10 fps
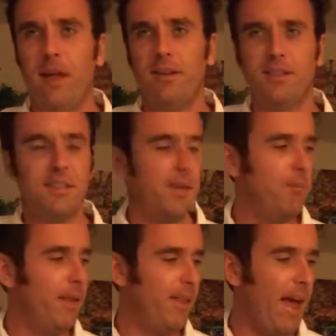I'll just
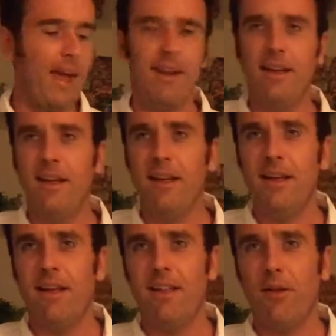admit that.
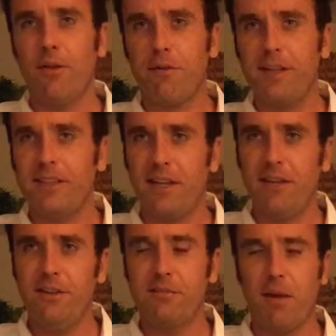The only reason I
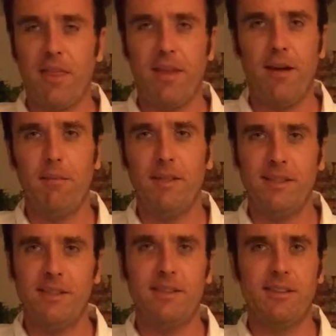use my thumb
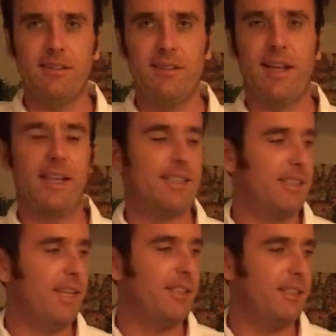is, like I
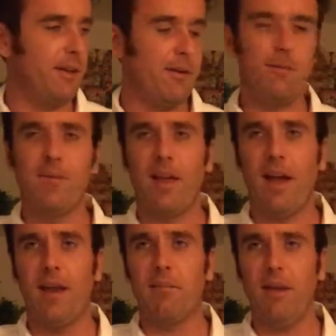said, so
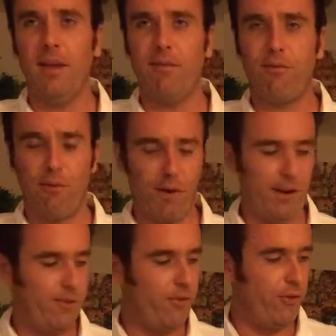I'd be
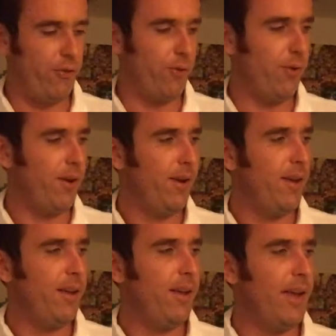free to
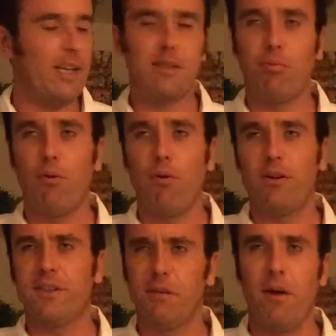
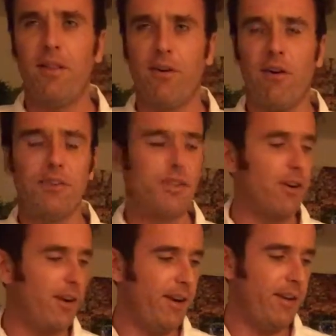explore some other
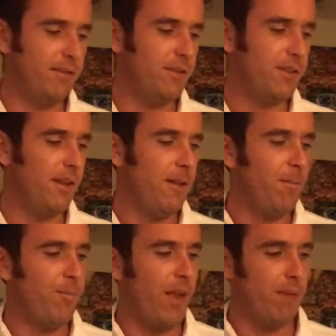alternatives
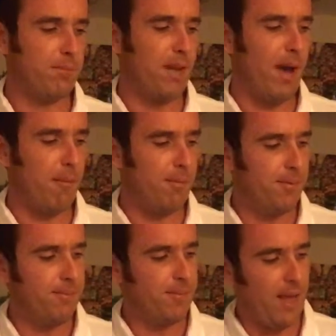up top.
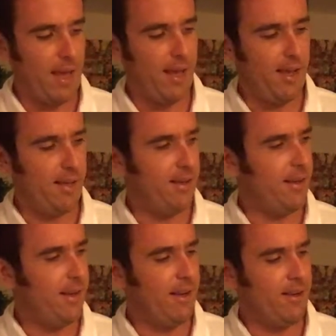And
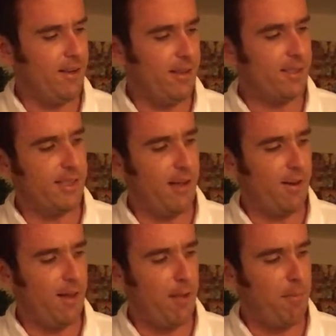it does
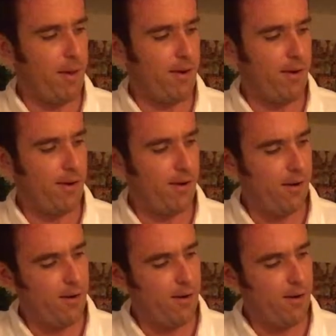sound a lot better.